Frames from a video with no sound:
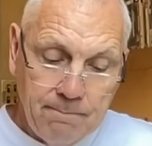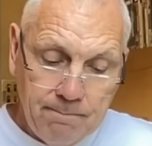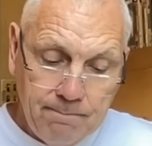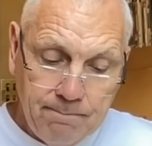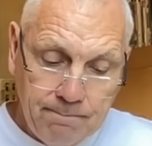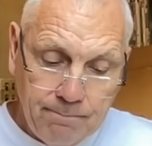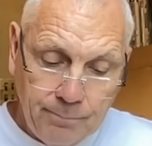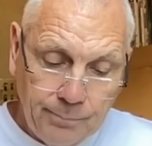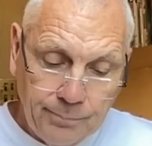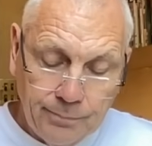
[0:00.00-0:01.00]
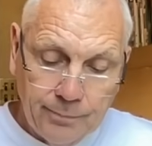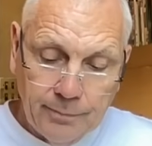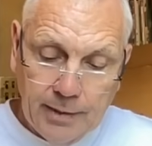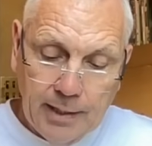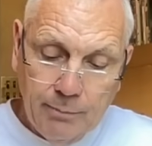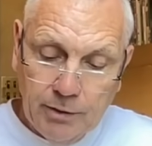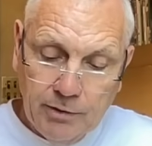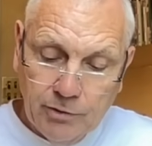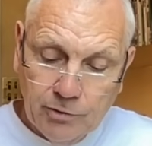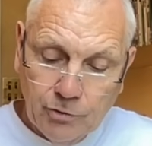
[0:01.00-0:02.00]
Dealing with
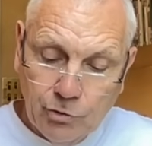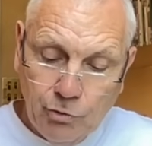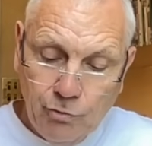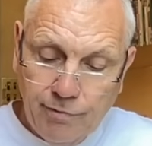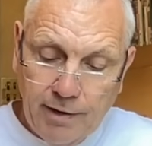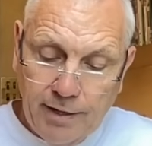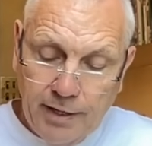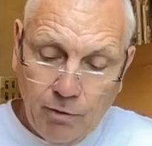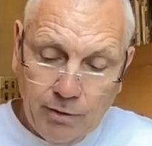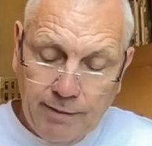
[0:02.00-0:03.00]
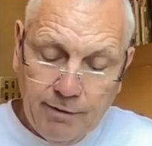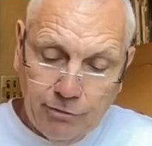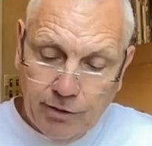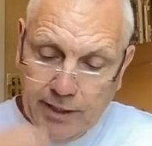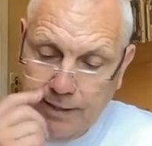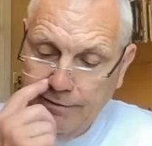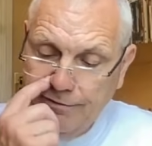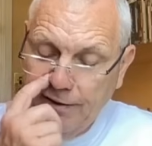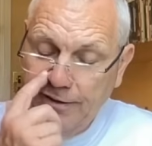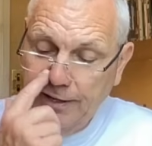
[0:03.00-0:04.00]
two very, or even three
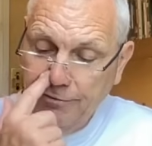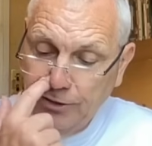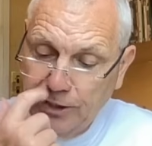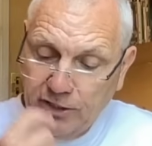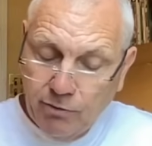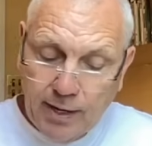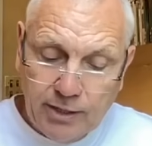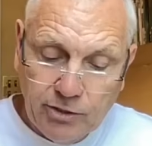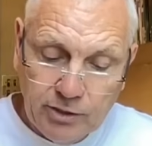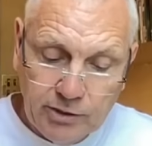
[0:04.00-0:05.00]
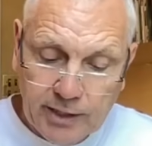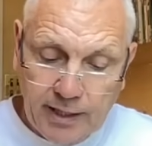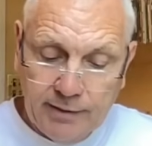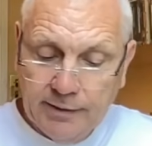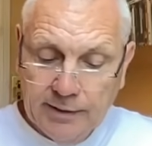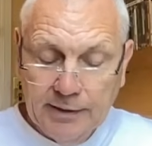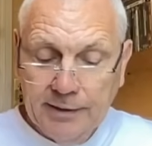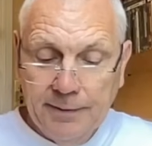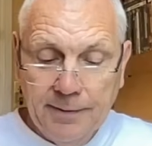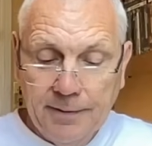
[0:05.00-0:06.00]
very different situations here.
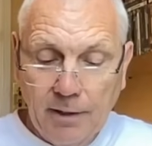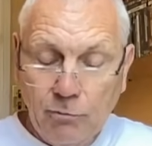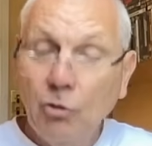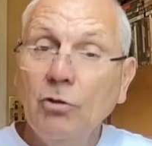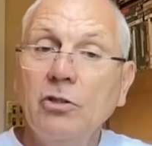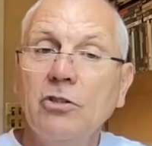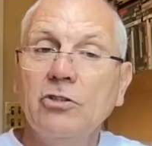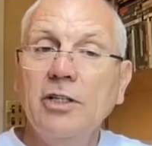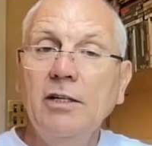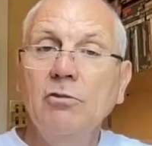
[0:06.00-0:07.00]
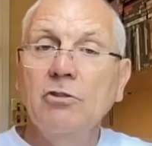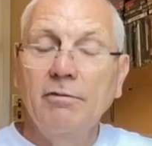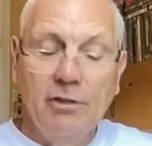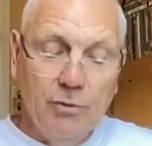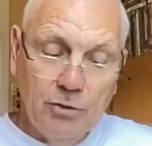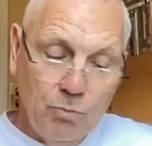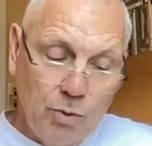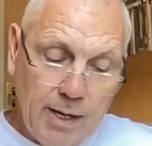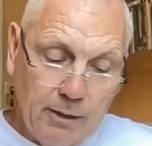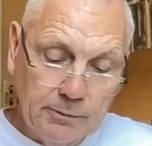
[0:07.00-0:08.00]
I'm talking to the singles of you as
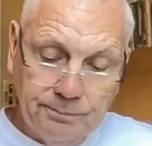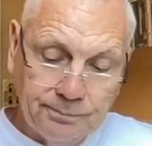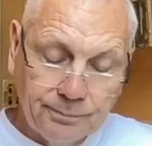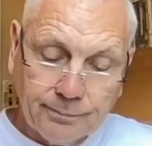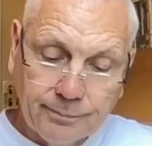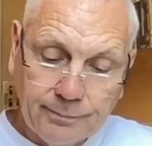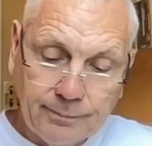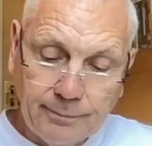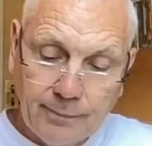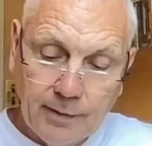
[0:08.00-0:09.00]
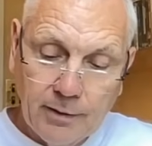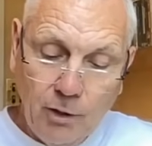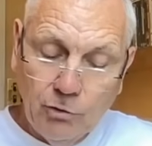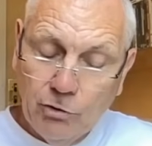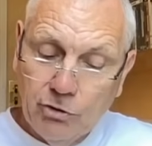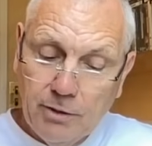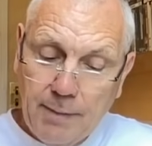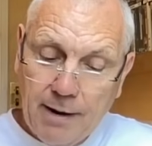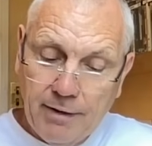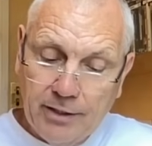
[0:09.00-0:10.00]
well. Not just the
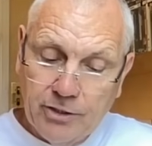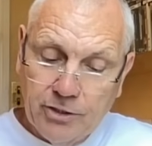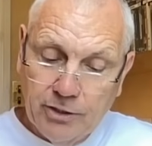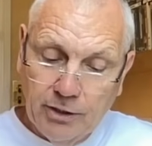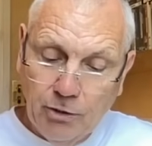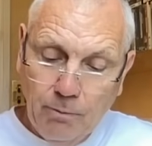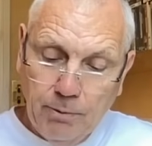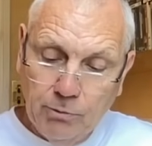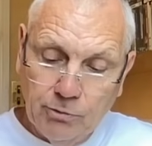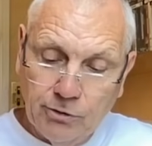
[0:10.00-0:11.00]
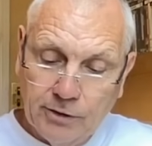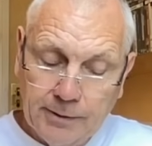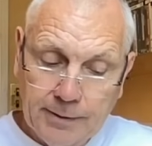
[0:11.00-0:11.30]
marrieds and the couples.